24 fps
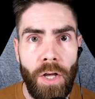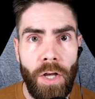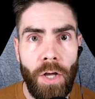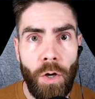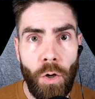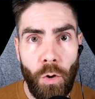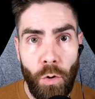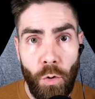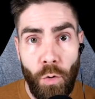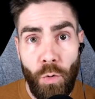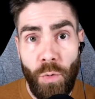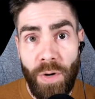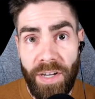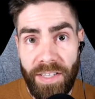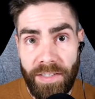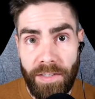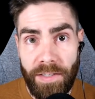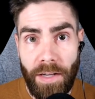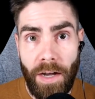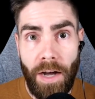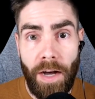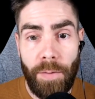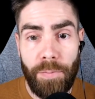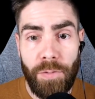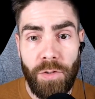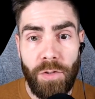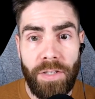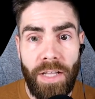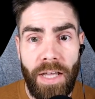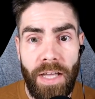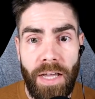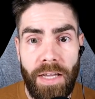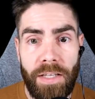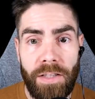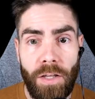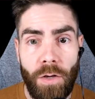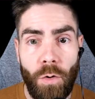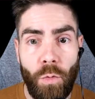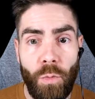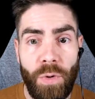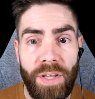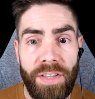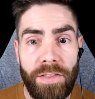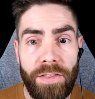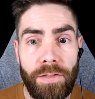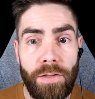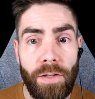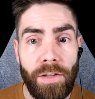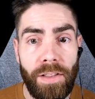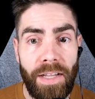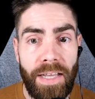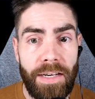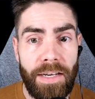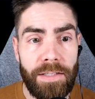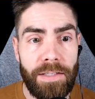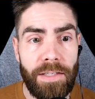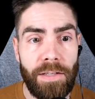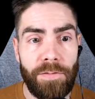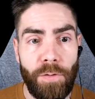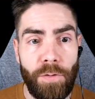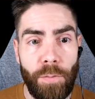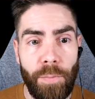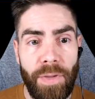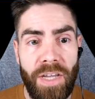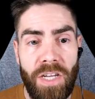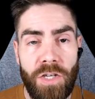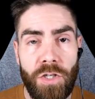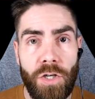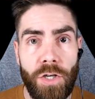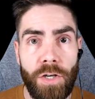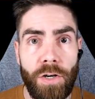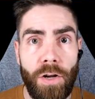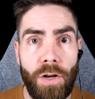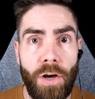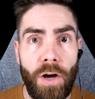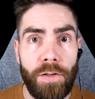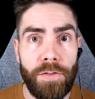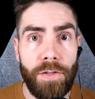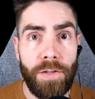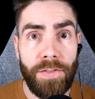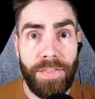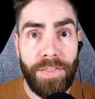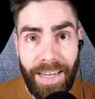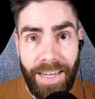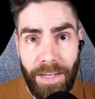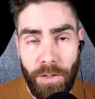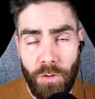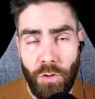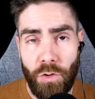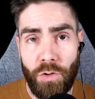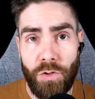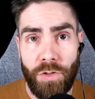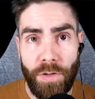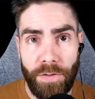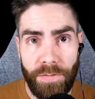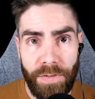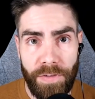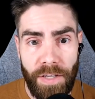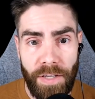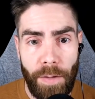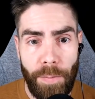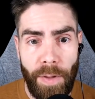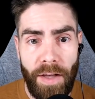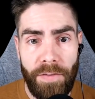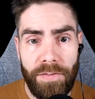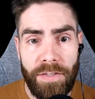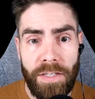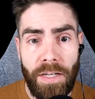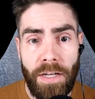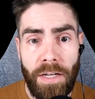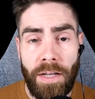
who is up to date with the latest information on the dangers of EMFs